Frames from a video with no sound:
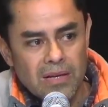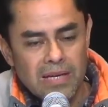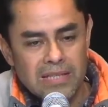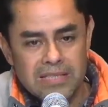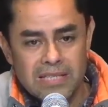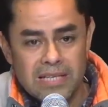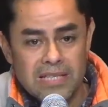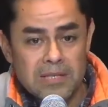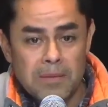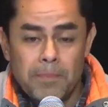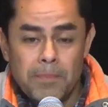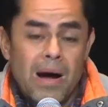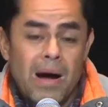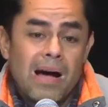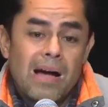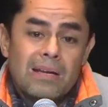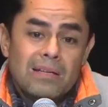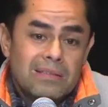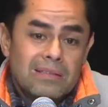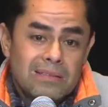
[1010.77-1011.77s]
It says a
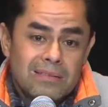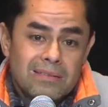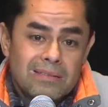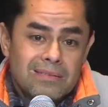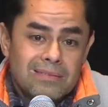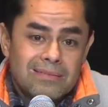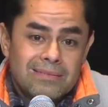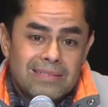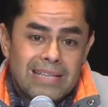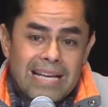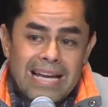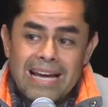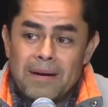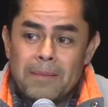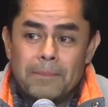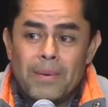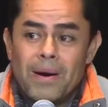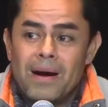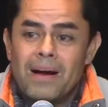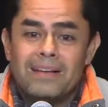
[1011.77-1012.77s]
pot. They had
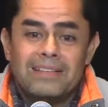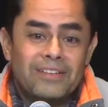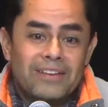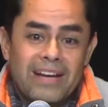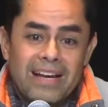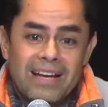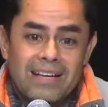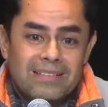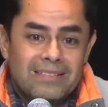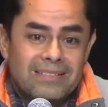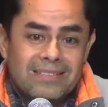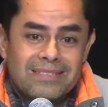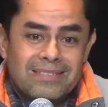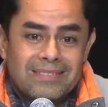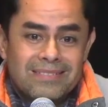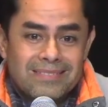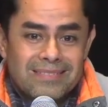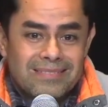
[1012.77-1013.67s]
a pot in their hands.